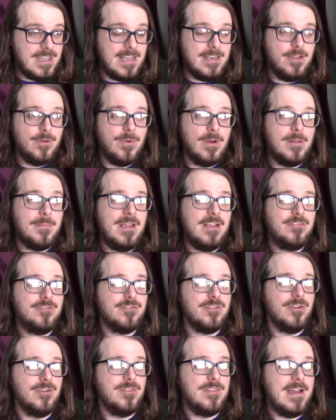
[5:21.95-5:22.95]
and you want to make
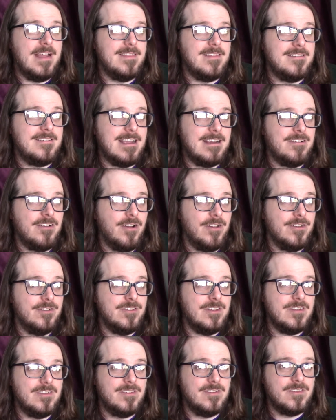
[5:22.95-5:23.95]
sure that the
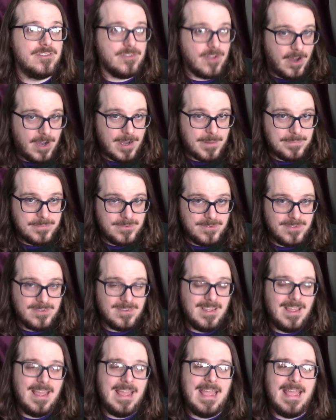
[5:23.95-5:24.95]
technology is stopped
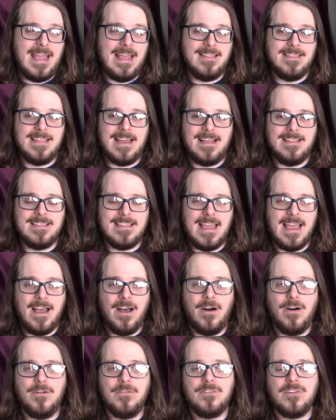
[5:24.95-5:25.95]
and that the
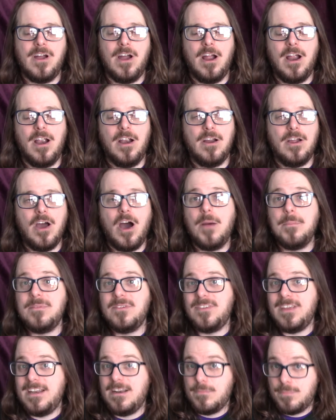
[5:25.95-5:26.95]
elves are
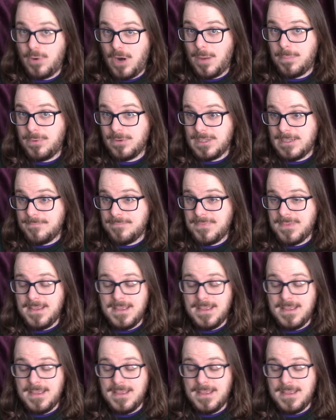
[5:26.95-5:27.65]
compensated properly.